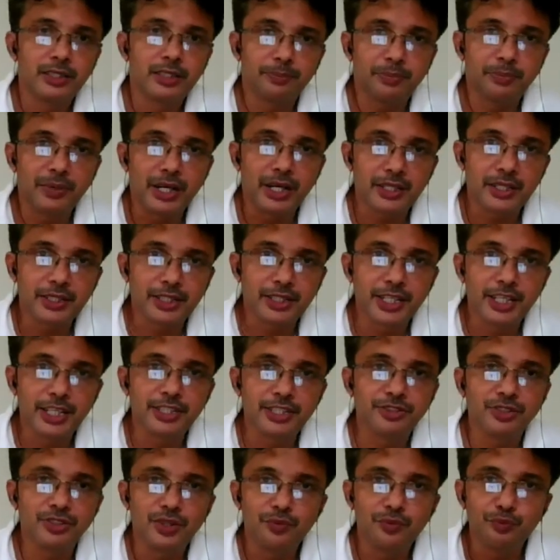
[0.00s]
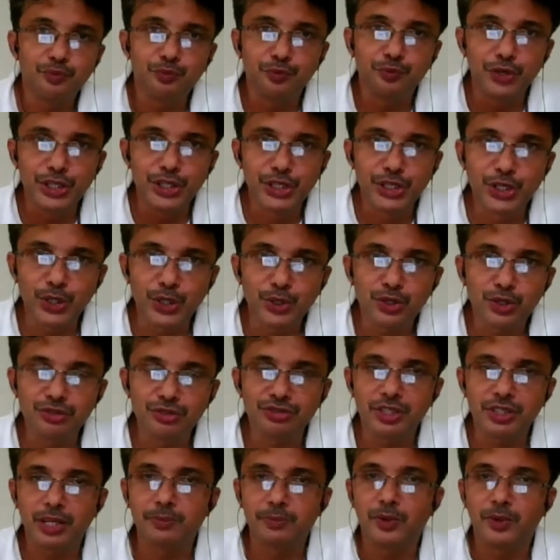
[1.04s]
the partners
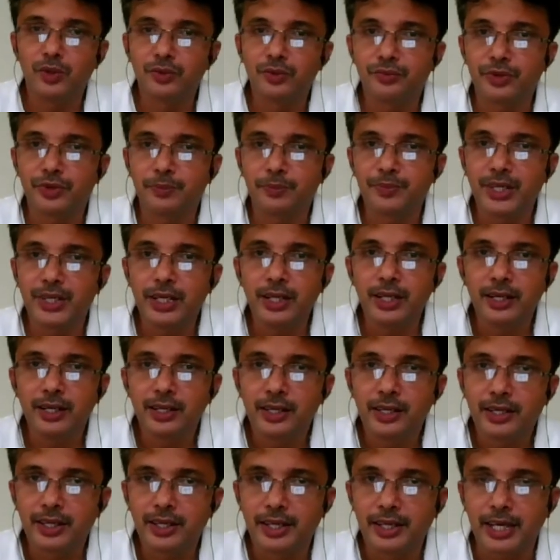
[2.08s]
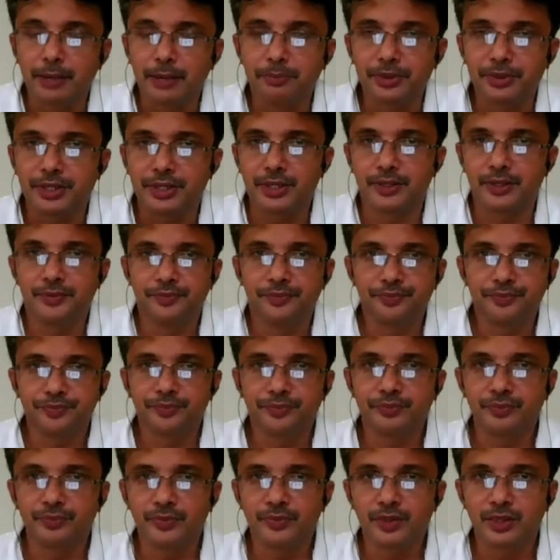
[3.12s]
withdraws amount from the capital.
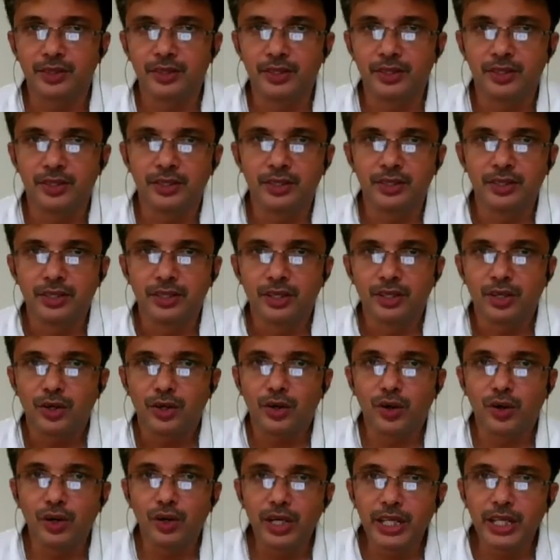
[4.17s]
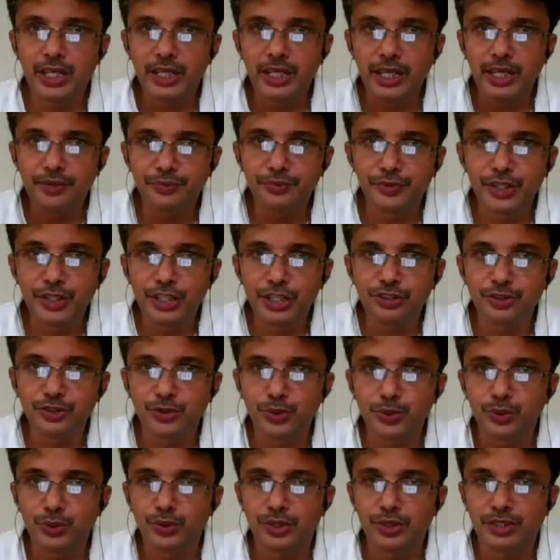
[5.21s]
Only if these
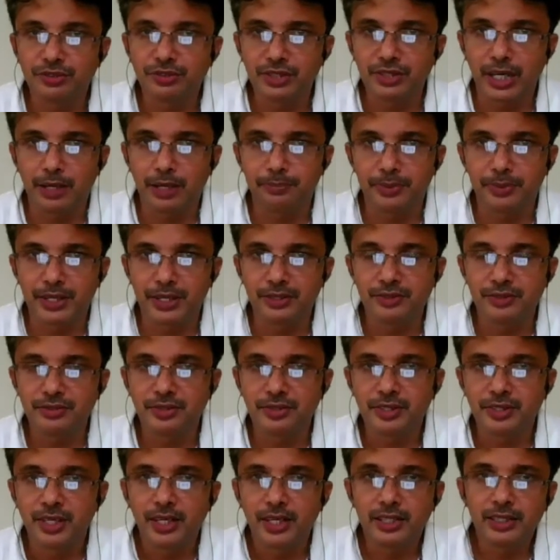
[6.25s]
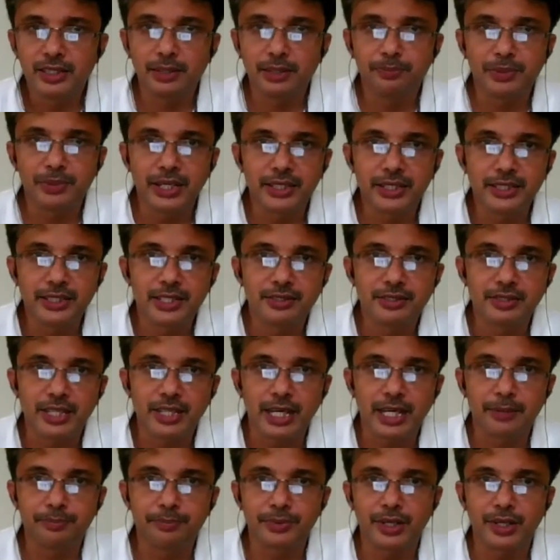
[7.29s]
2 things happens, the partner's
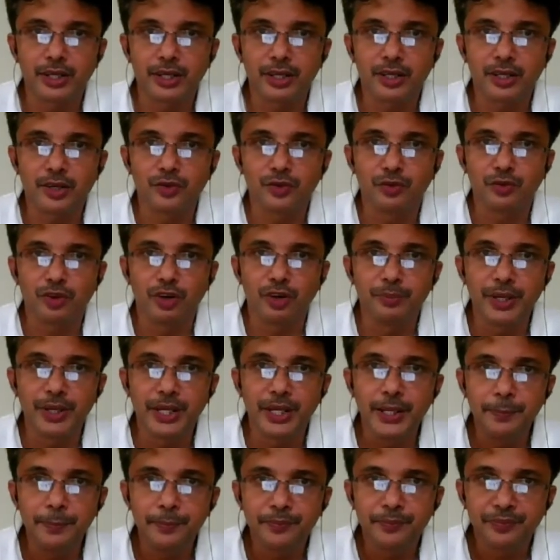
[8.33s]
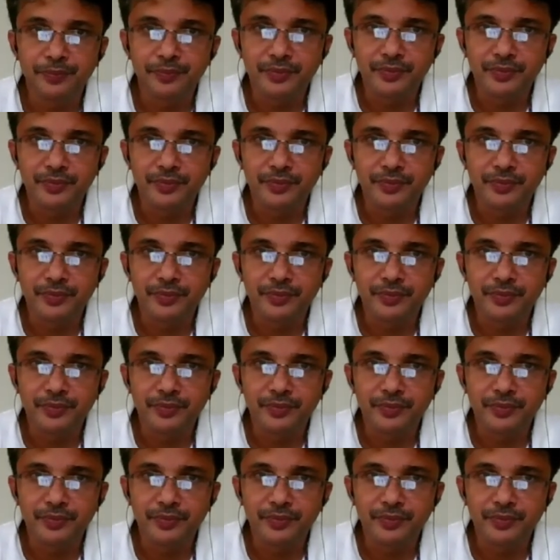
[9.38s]
capital account will be